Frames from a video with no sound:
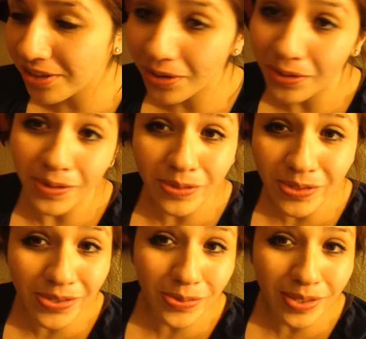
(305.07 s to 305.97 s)

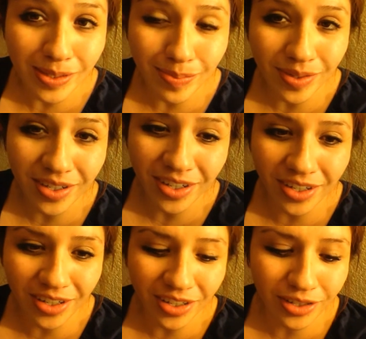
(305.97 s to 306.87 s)
Ghost
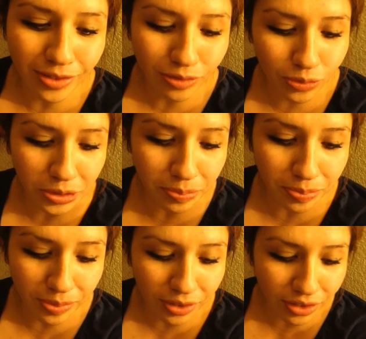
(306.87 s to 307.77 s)

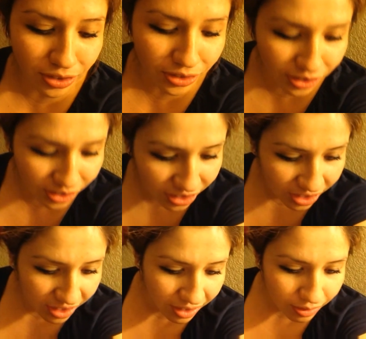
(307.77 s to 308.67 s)
Whisperer,
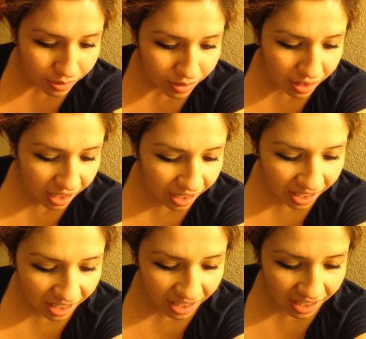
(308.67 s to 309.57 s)

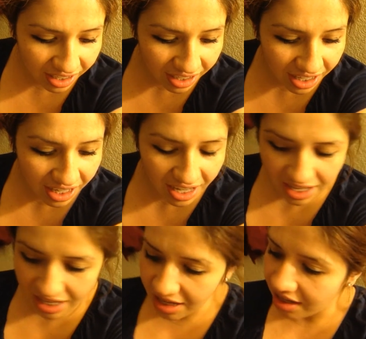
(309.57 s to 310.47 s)
and
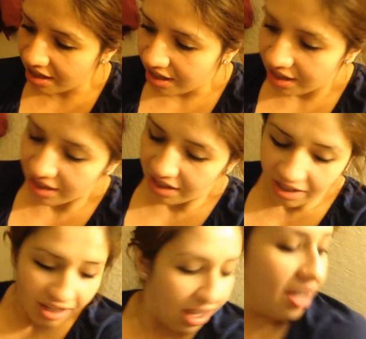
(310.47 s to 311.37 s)
yay!
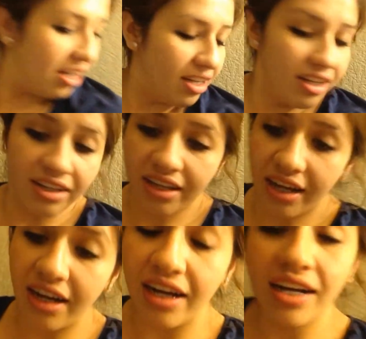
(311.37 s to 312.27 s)
Oh
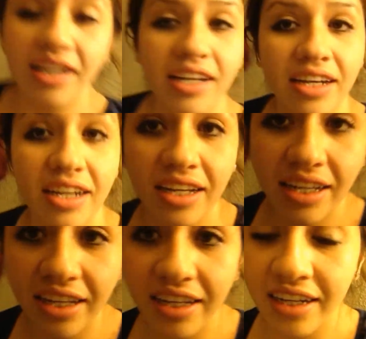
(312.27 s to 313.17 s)
god!
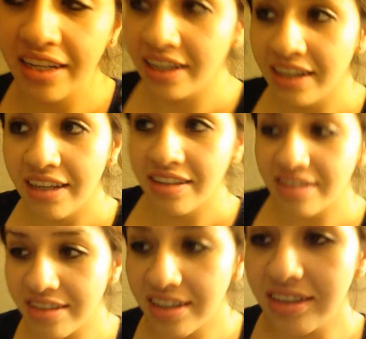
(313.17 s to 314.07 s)
And
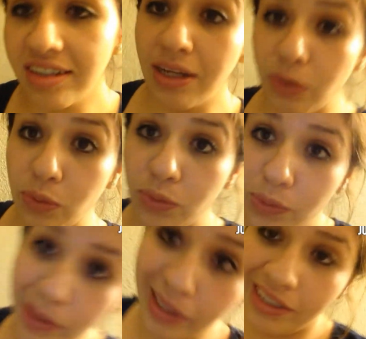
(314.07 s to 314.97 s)
since I took a
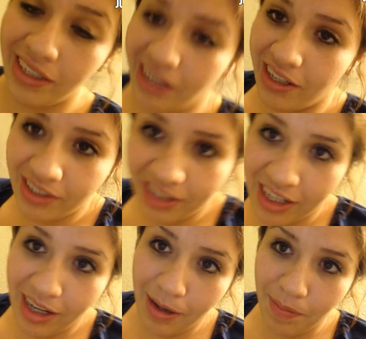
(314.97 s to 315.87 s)
real long
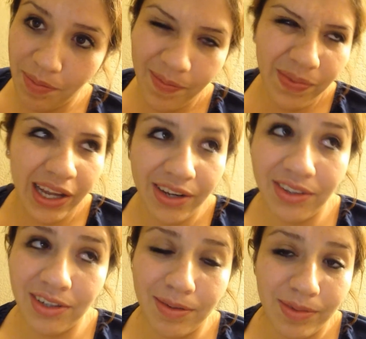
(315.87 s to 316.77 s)
nap, I
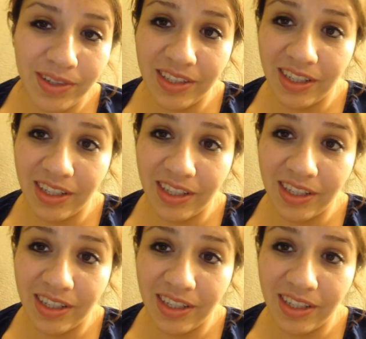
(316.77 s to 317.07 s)
don't think I'm gonna